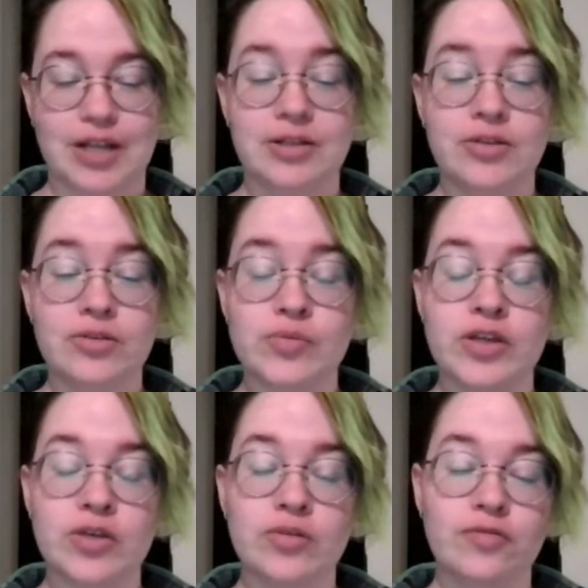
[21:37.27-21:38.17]
"Lose
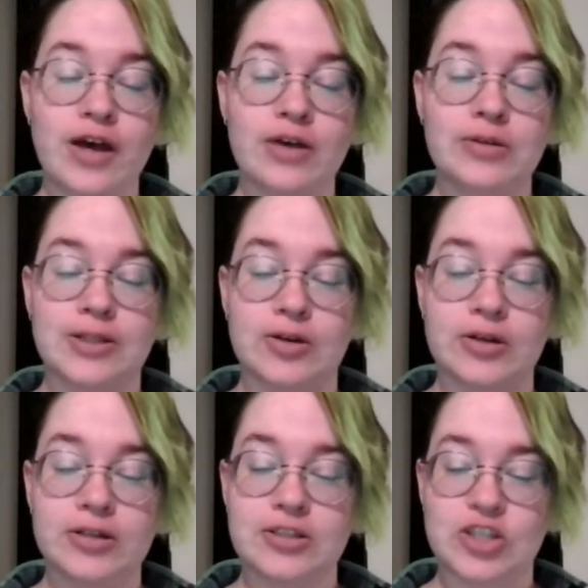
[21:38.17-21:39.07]
what you have found,
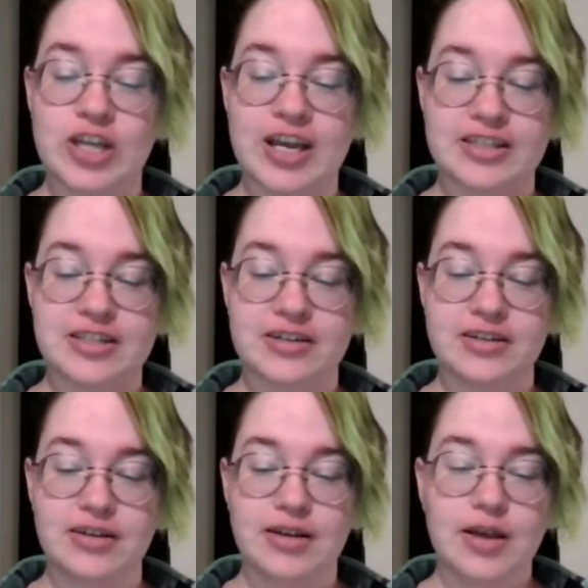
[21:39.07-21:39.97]
Lord," she
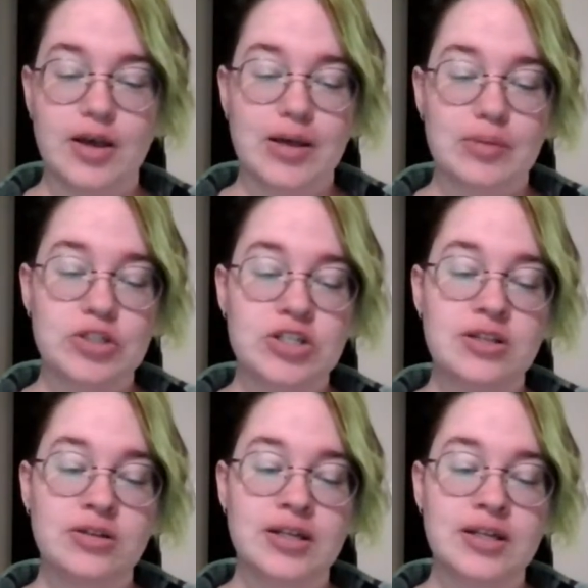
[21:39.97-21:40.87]
answered, but she
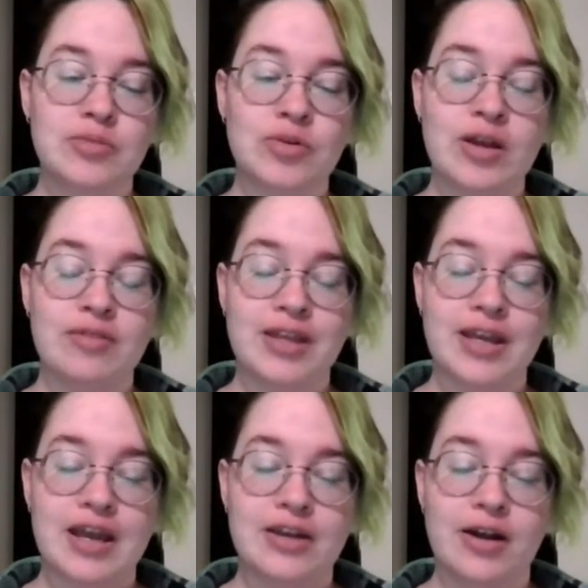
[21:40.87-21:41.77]
looked at him
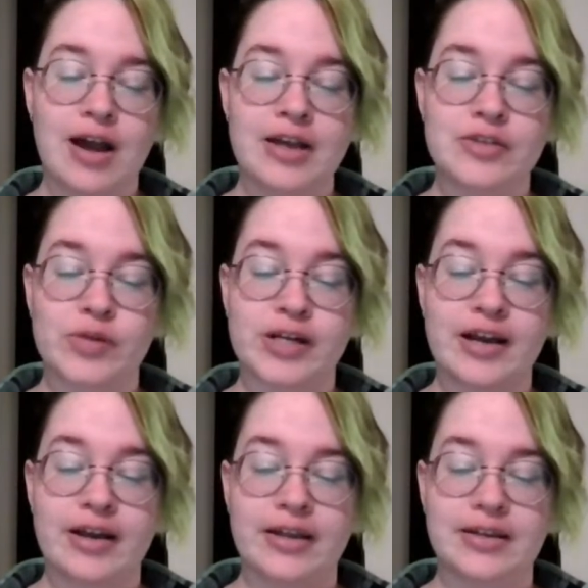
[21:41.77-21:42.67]
gravely, and her eyes were
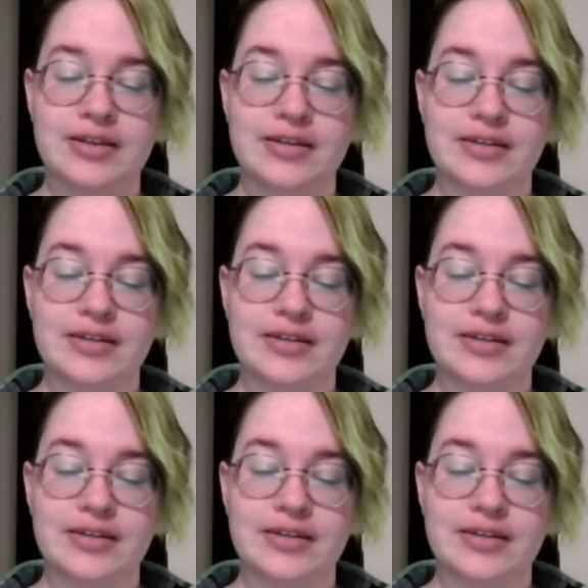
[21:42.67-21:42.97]
kind.